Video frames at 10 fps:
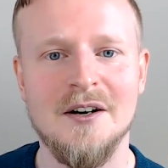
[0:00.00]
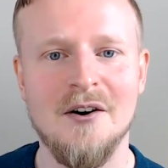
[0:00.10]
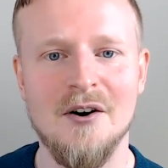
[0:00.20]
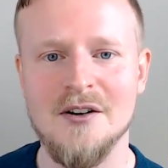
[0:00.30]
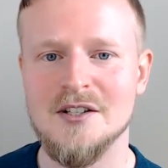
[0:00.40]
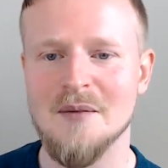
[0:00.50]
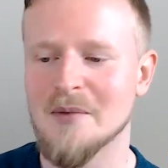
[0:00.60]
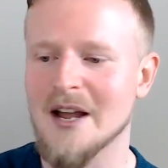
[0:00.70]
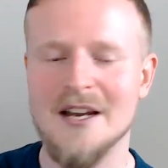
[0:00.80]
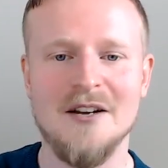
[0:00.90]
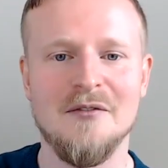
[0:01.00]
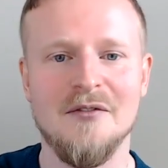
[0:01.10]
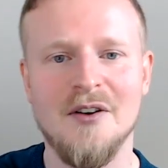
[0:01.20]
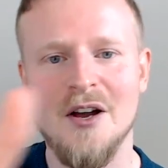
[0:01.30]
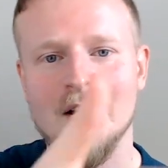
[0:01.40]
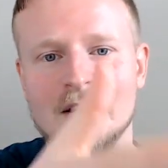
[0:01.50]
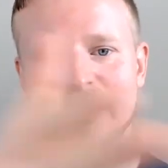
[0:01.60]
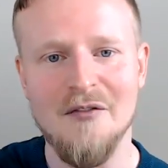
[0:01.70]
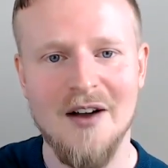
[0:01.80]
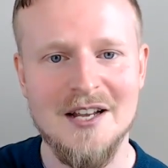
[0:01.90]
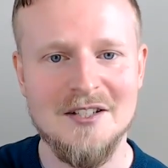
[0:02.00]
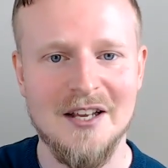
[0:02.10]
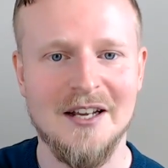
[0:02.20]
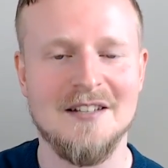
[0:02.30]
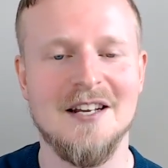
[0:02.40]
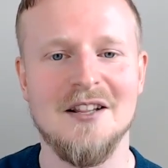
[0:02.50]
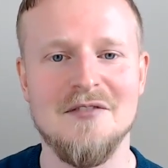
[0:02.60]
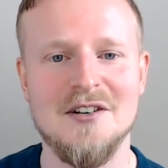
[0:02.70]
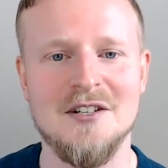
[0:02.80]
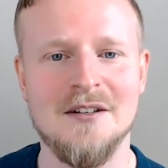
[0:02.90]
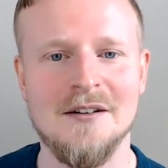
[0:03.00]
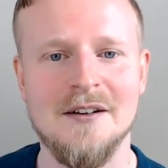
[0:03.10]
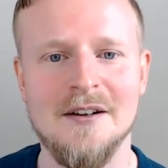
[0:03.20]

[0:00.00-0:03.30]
on some kind of device like a television.